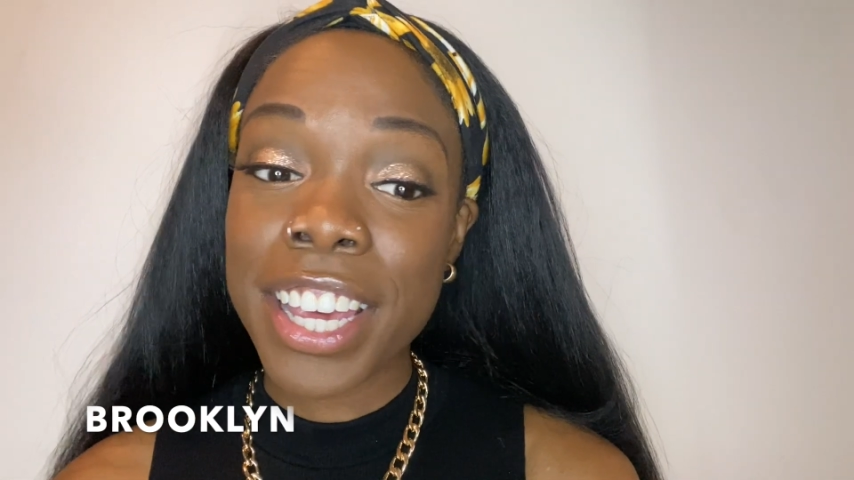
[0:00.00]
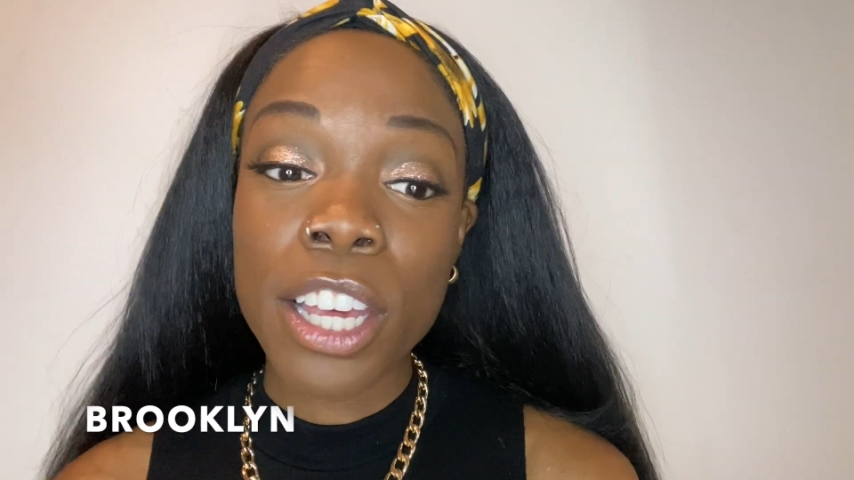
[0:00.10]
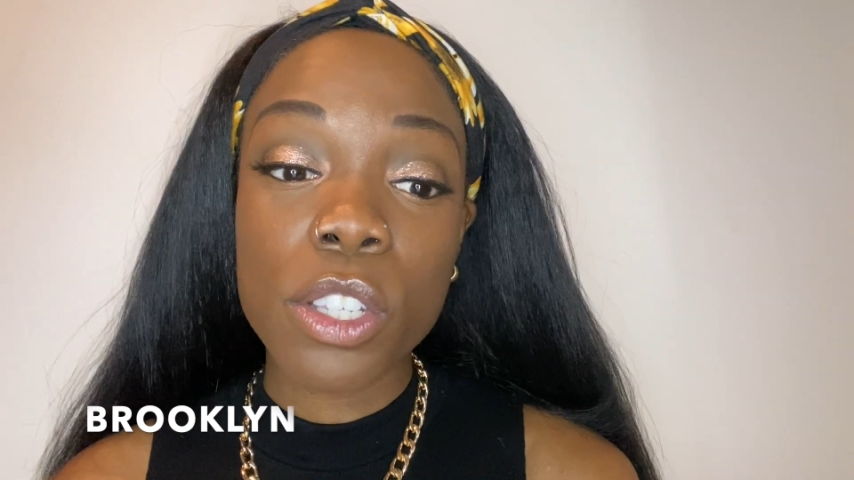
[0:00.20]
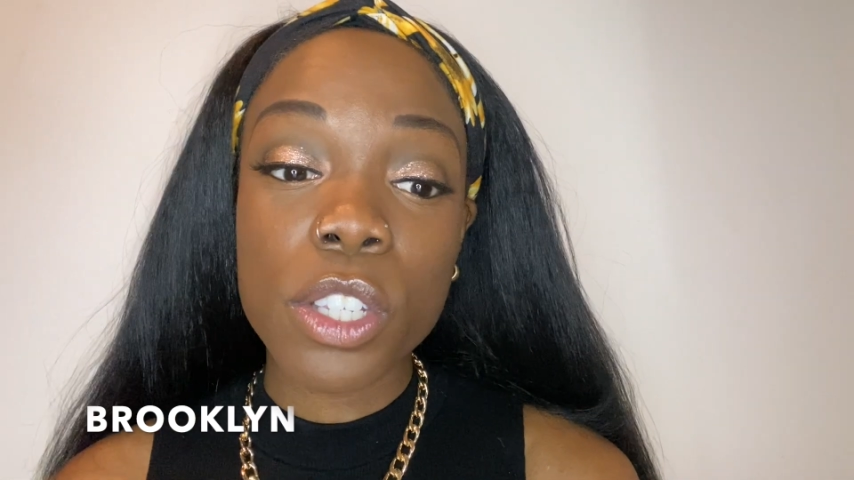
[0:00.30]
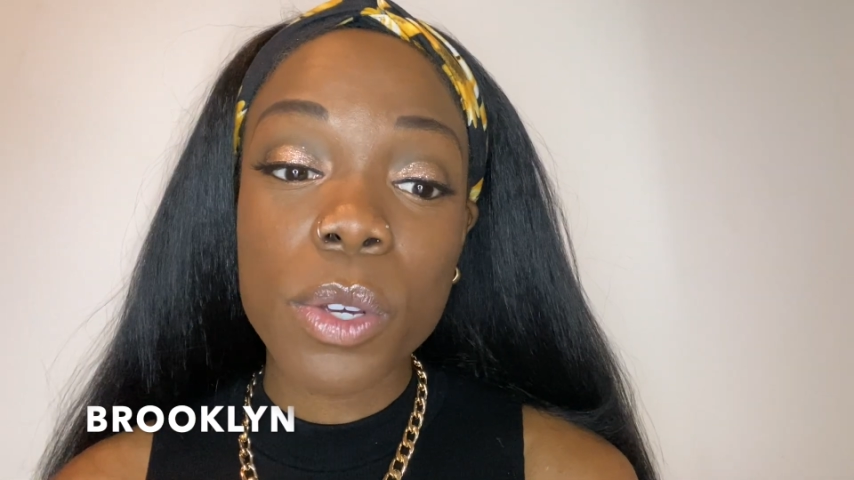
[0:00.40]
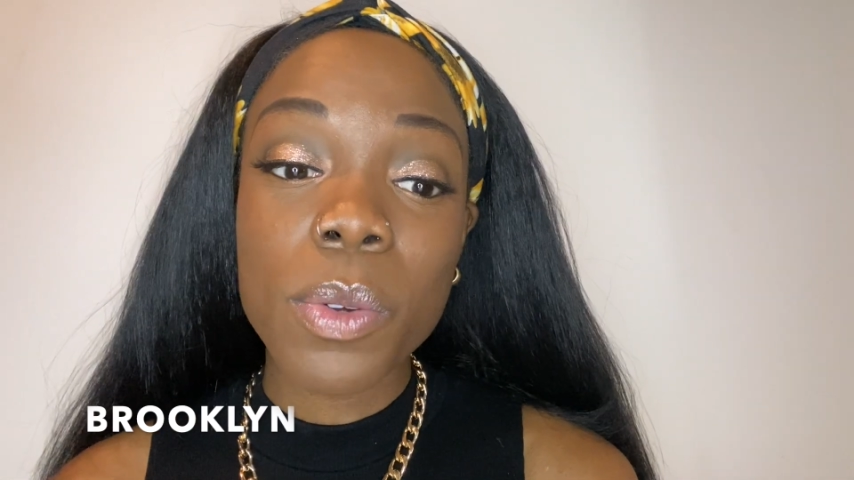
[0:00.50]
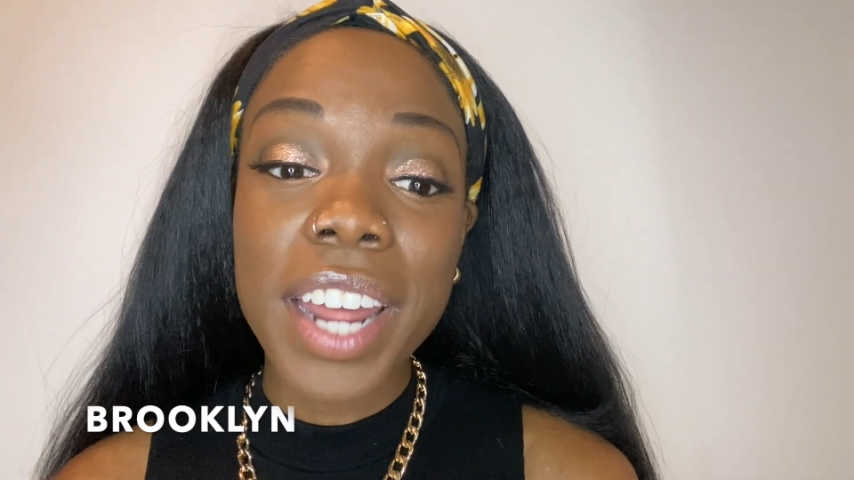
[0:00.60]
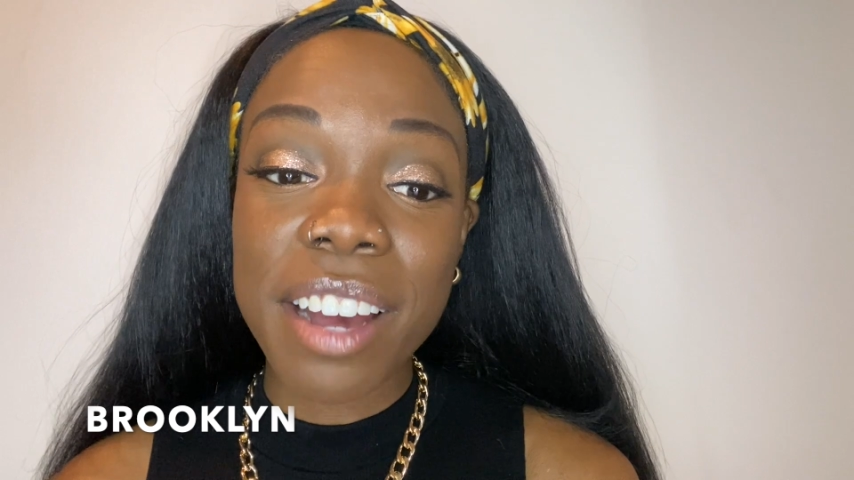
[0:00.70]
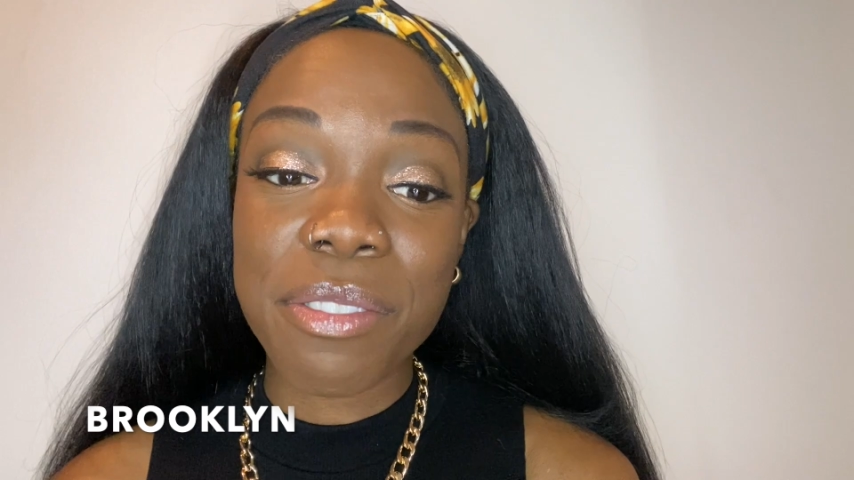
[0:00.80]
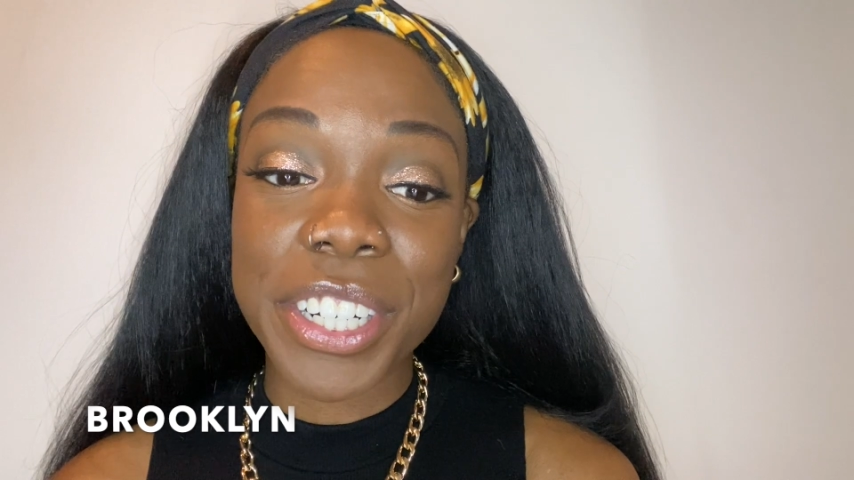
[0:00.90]
Soon
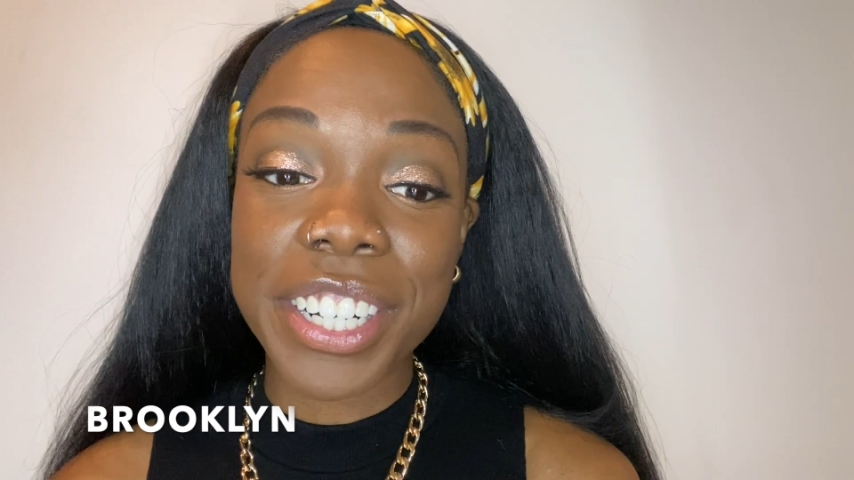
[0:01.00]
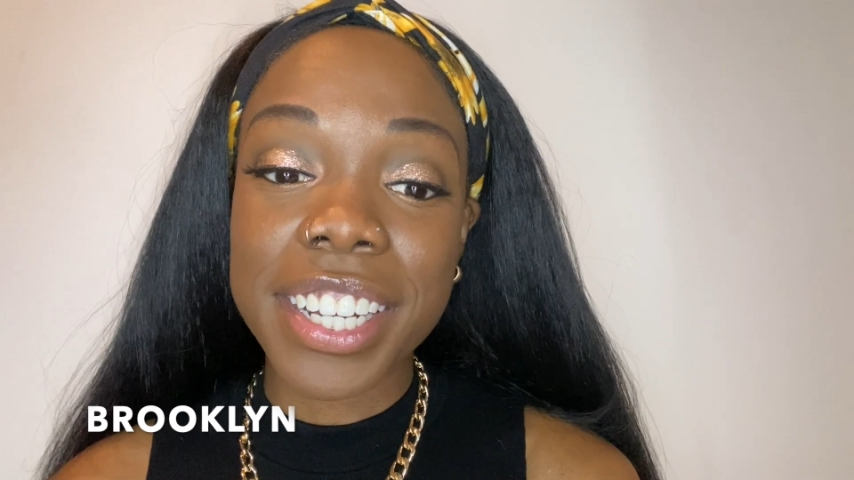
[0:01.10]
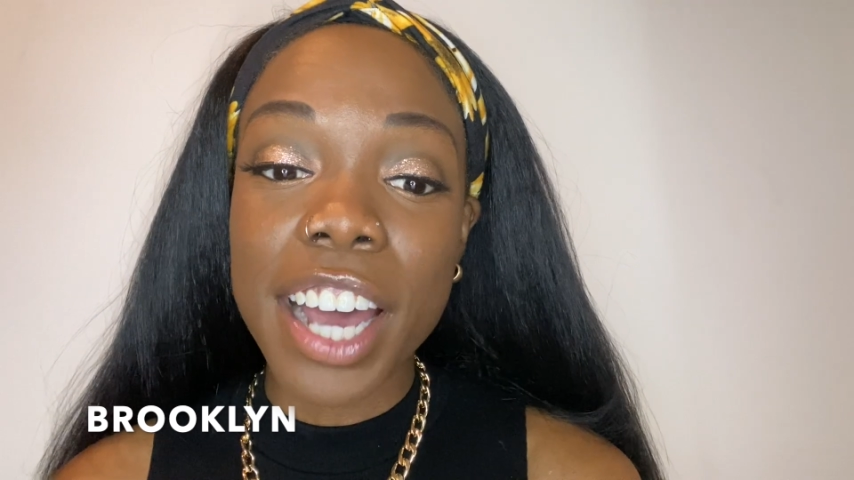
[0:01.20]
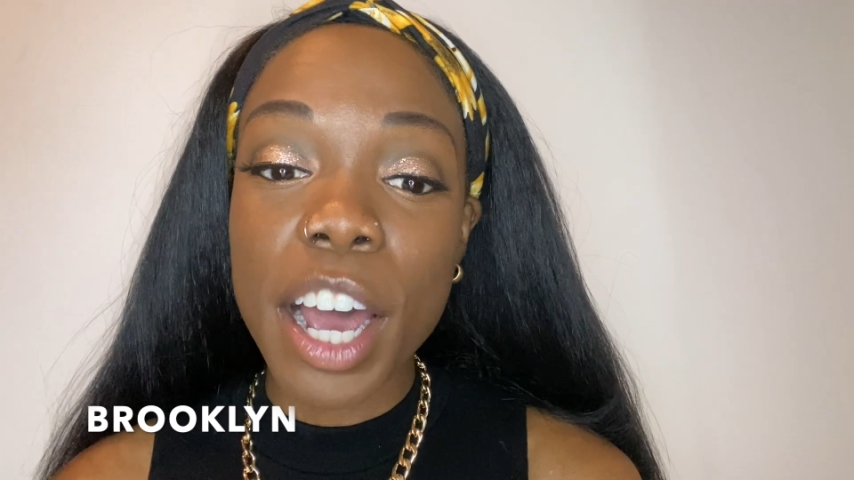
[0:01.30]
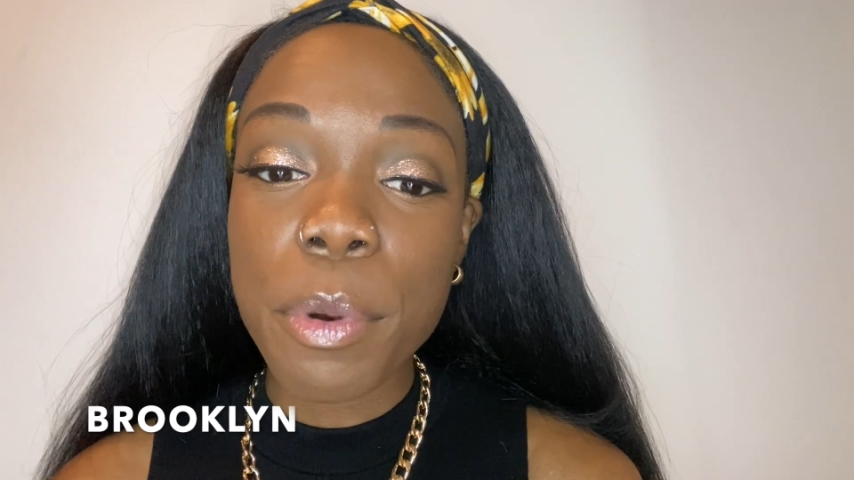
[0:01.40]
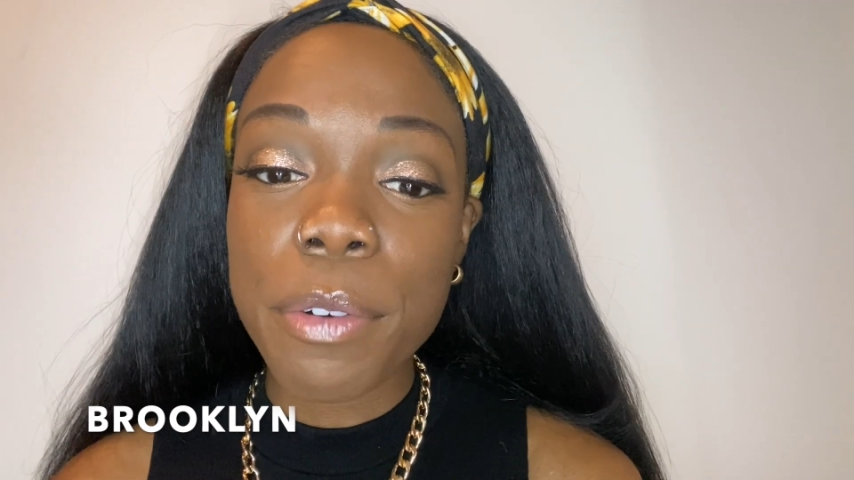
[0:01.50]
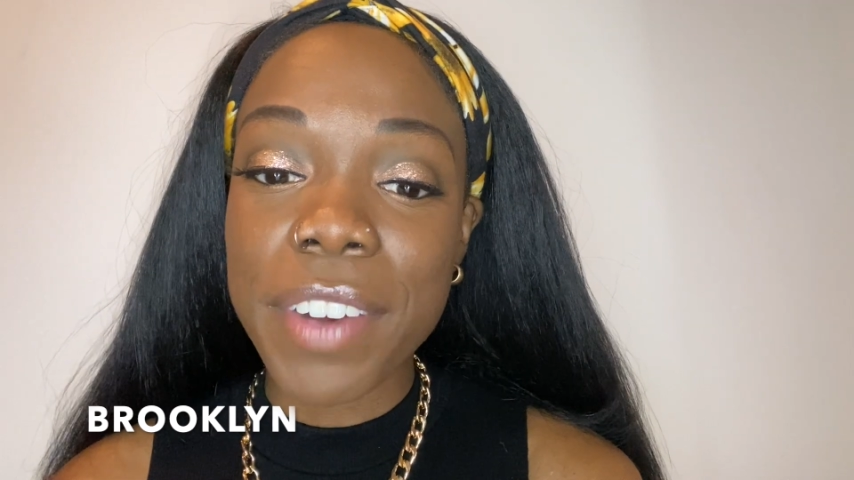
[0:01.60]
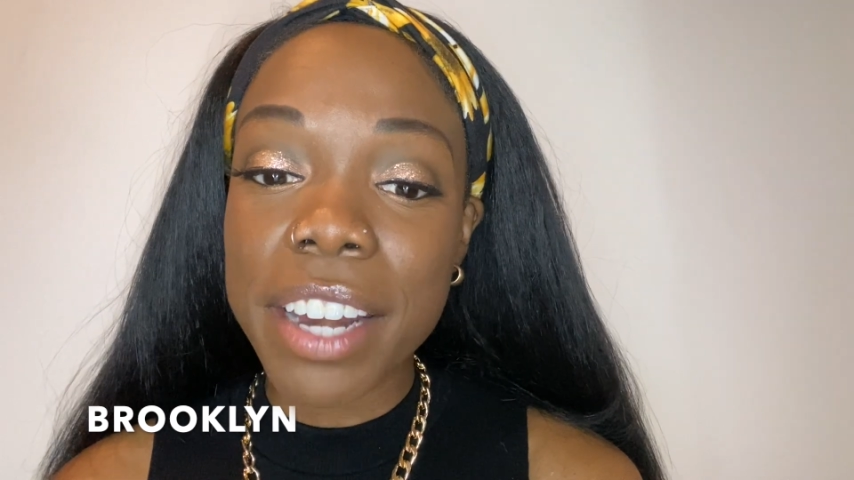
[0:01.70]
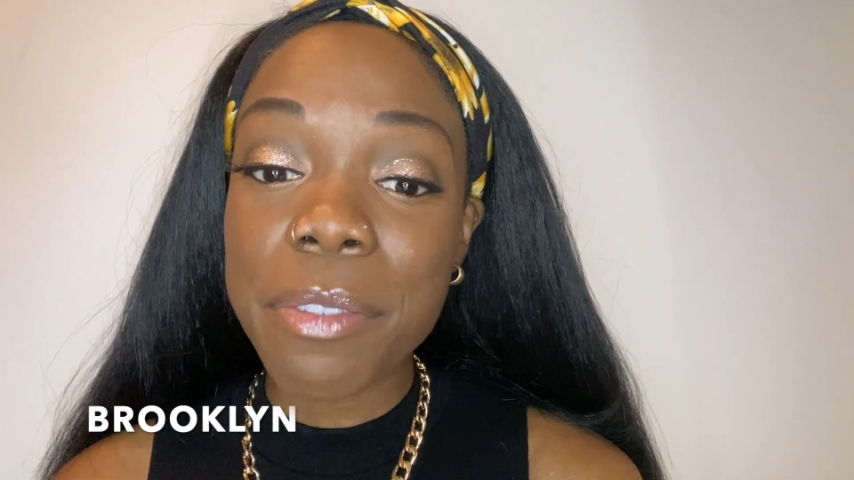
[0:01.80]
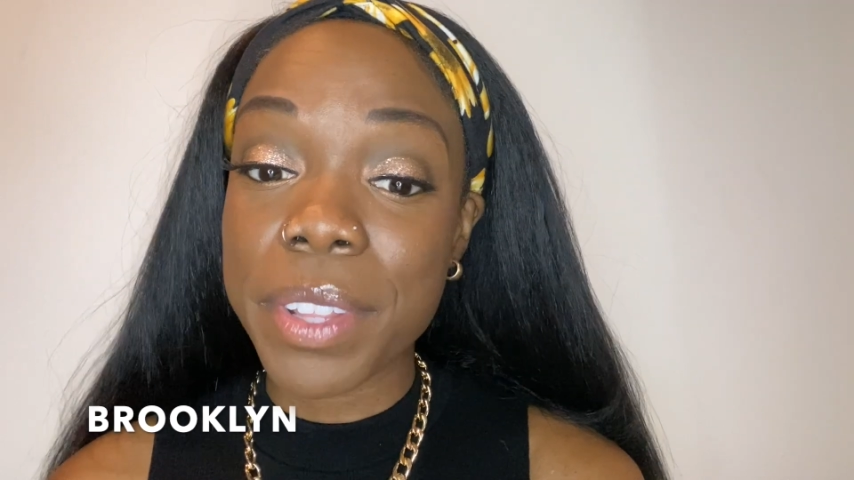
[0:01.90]
after, God
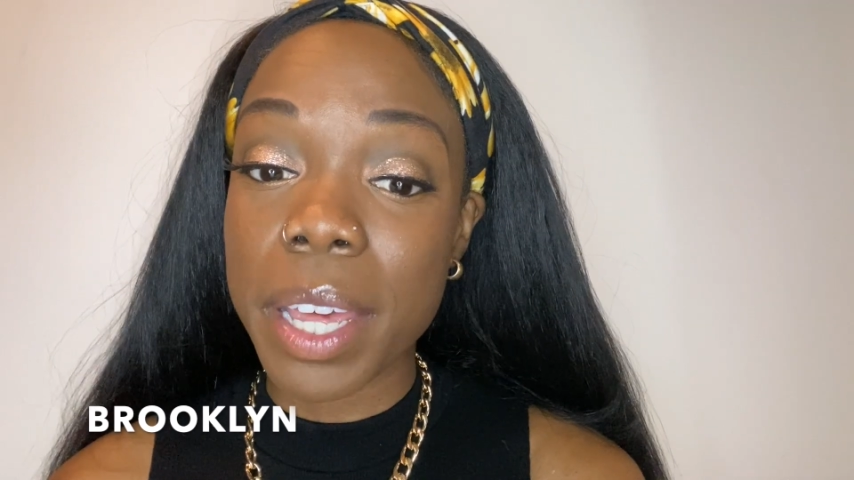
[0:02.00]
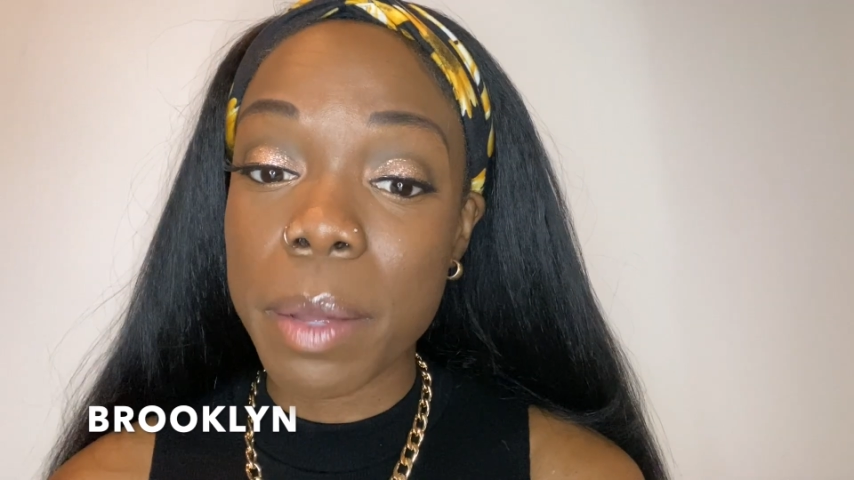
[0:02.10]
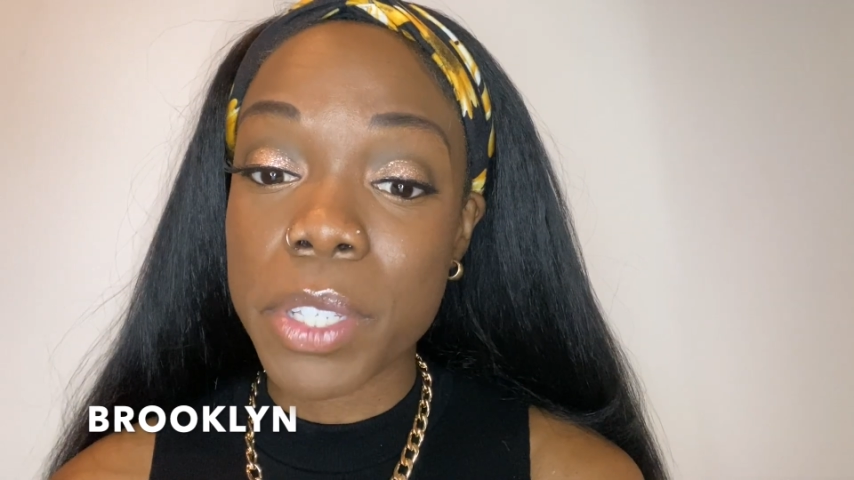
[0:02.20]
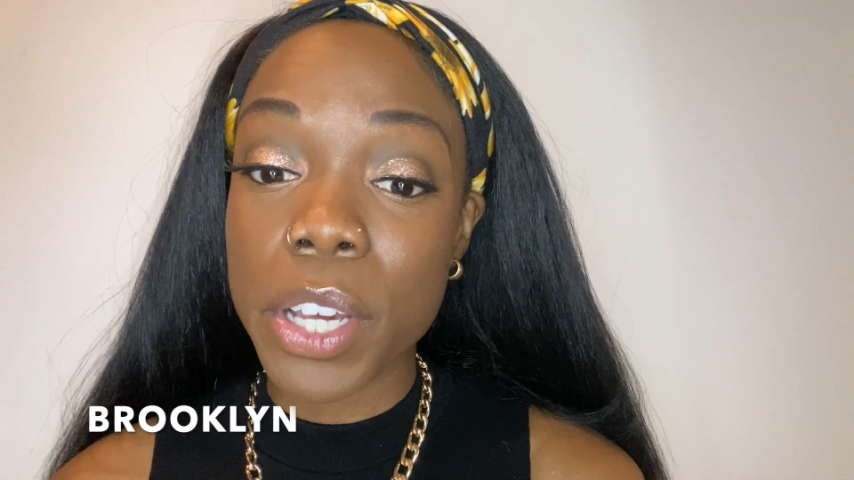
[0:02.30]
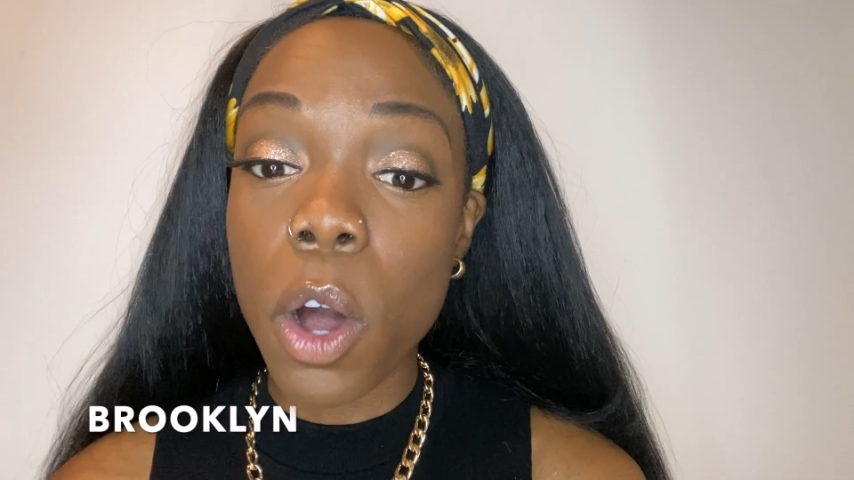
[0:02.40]
provided for them to